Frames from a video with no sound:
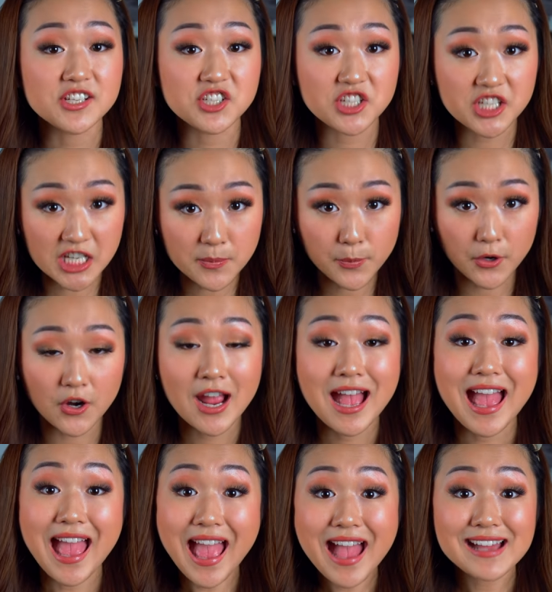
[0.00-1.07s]
cheaper
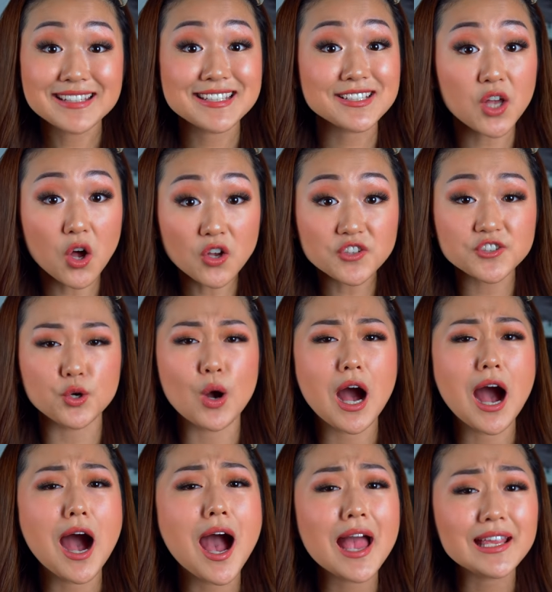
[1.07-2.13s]
and is also
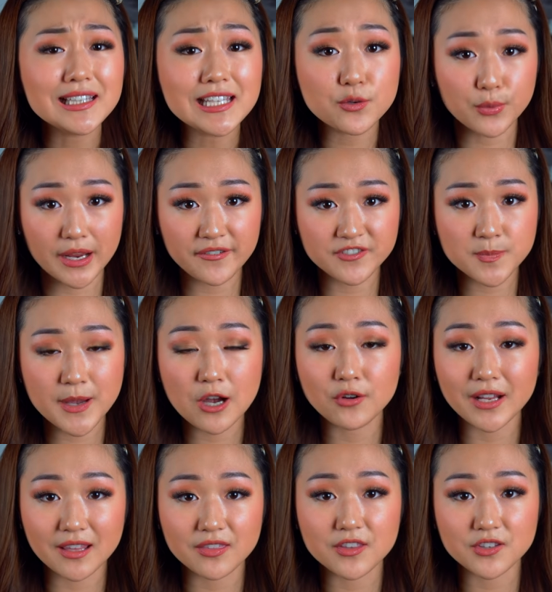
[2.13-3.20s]
highly raved
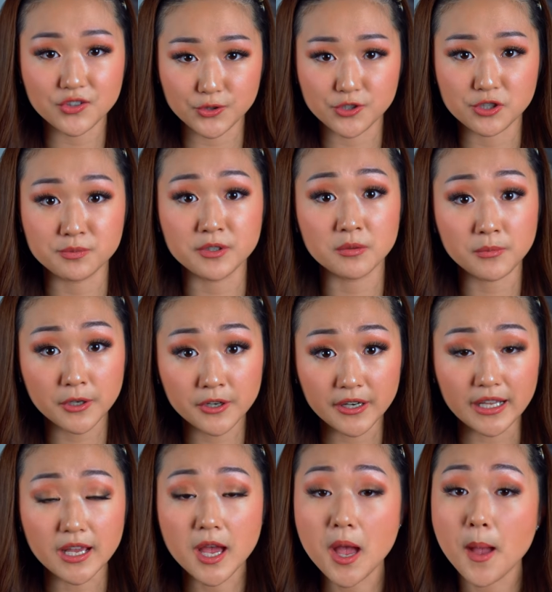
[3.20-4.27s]
about in the YouTube
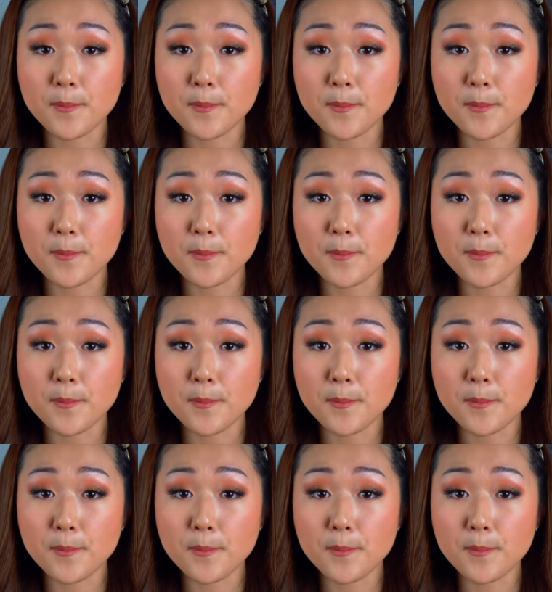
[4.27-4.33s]
community.